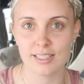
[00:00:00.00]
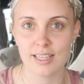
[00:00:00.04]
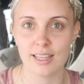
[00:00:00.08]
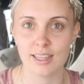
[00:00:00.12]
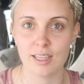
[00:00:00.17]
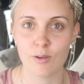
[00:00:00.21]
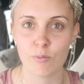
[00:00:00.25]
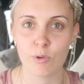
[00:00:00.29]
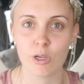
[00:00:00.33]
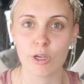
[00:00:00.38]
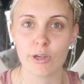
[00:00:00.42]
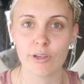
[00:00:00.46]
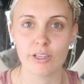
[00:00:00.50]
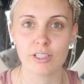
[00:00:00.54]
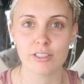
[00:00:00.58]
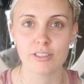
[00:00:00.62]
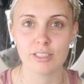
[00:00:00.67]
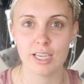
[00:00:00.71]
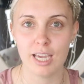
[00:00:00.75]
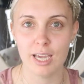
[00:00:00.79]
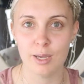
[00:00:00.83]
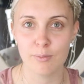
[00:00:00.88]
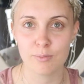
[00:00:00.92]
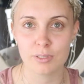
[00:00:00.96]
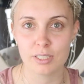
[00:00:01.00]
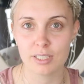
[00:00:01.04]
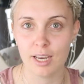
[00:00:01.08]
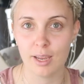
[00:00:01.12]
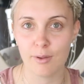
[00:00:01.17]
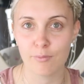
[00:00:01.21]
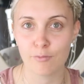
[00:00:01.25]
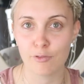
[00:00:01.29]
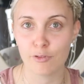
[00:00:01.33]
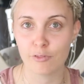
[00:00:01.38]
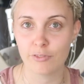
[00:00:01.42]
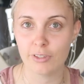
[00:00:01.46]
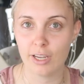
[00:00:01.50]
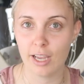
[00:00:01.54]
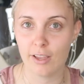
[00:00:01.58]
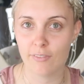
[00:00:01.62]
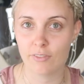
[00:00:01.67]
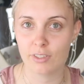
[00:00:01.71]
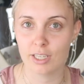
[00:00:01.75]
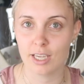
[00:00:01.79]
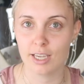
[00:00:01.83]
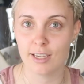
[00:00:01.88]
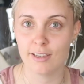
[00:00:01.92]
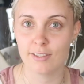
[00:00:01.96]
and then we're going to Amsterdam for
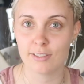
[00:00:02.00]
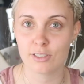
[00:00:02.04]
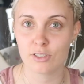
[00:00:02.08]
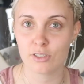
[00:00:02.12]
5 days.